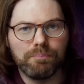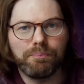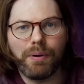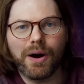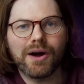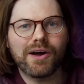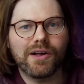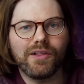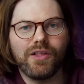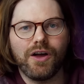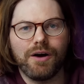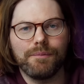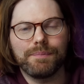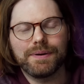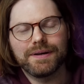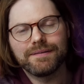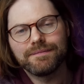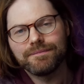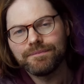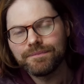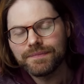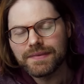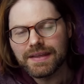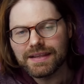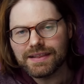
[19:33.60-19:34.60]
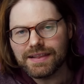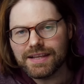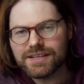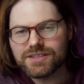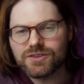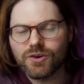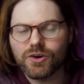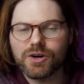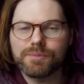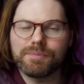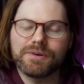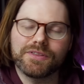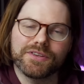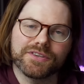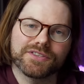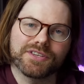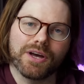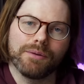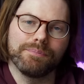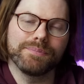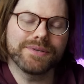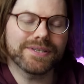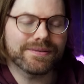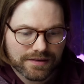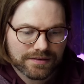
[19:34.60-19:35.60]
buckle up. Let's talk about the
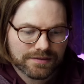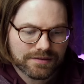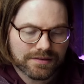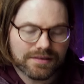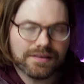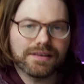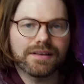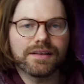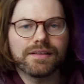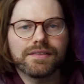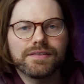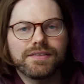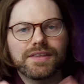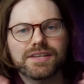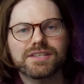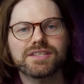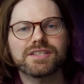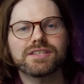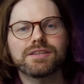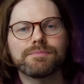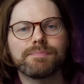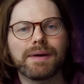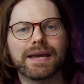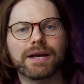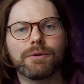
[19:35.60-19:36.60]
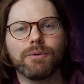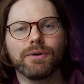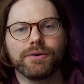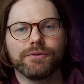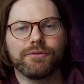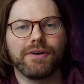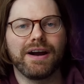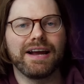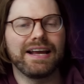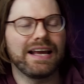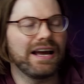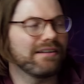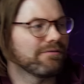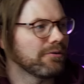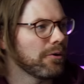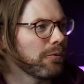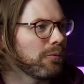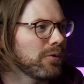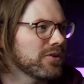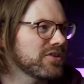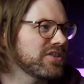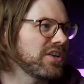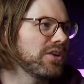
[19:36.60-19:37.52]
subs. This is the big one, right? Everyone wants